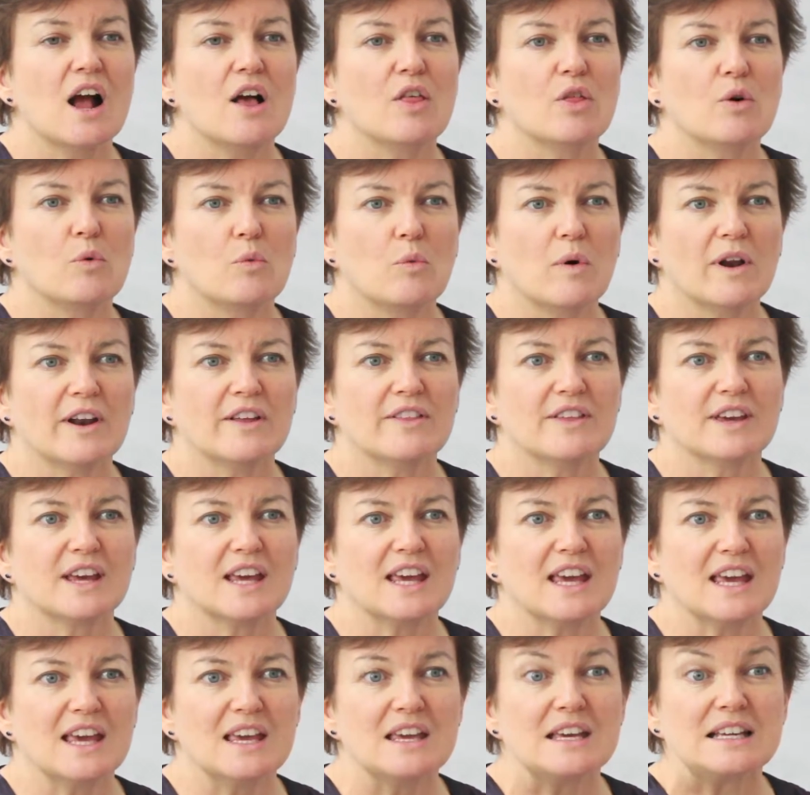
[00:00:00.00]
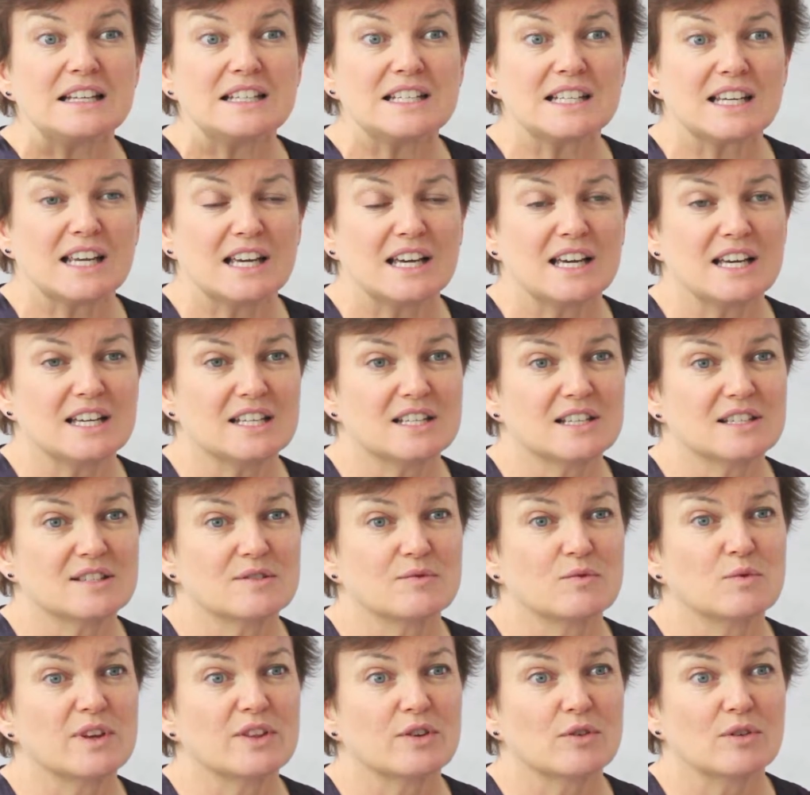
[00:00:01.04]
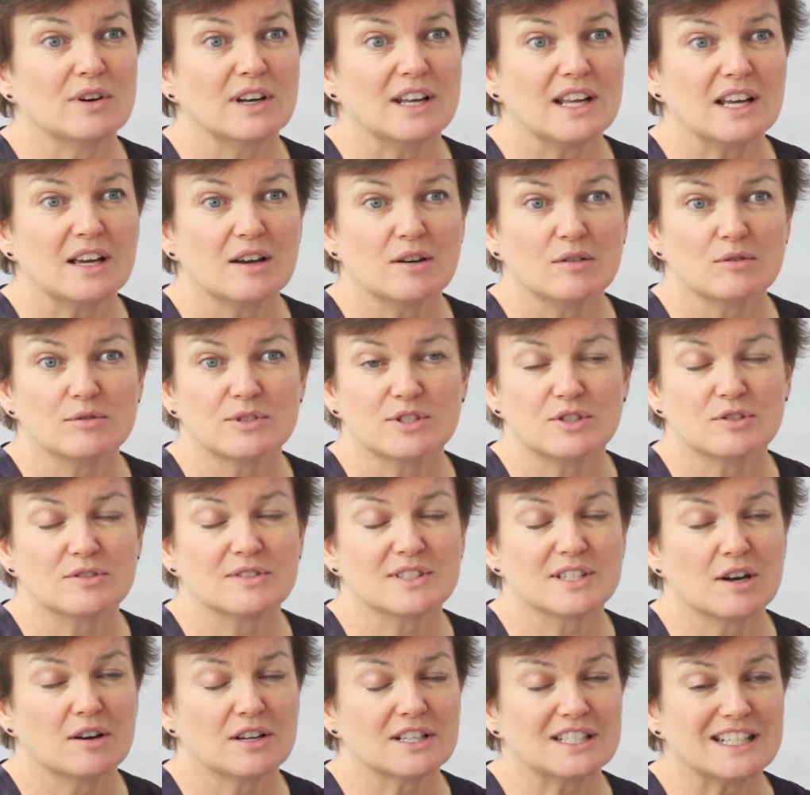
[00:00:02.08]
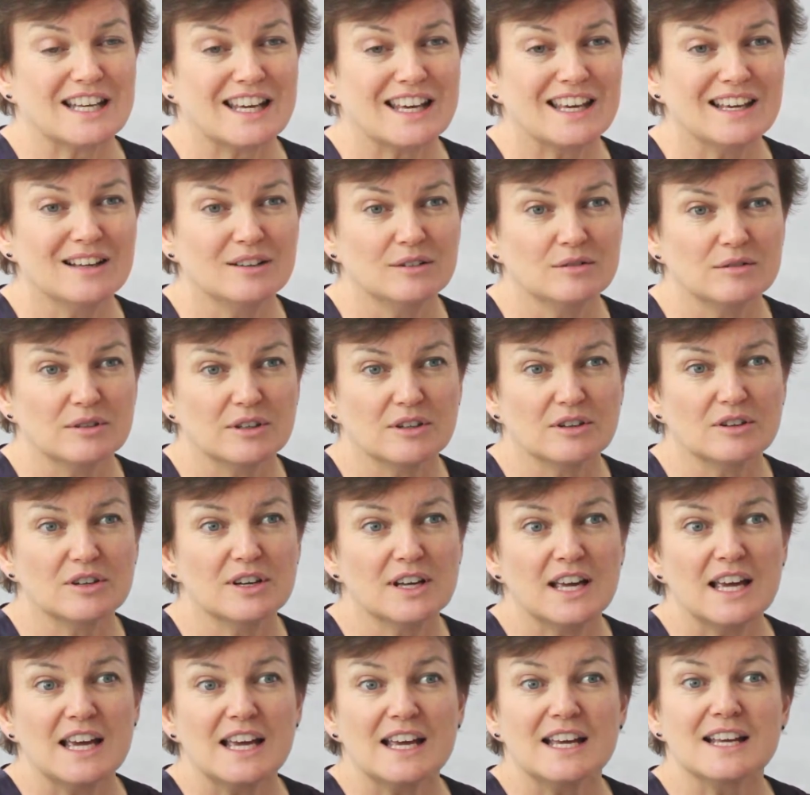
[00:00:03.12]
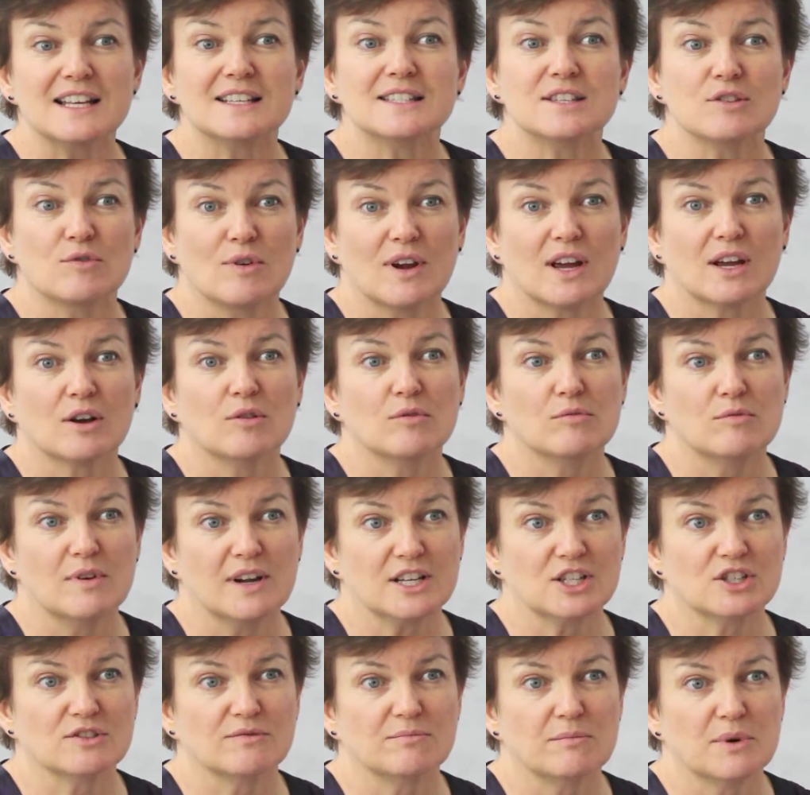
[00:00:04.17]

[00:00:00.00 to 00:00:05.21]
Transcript: that one of the key indicators of whether a leg ulcer is going to heal or not is their ankle range of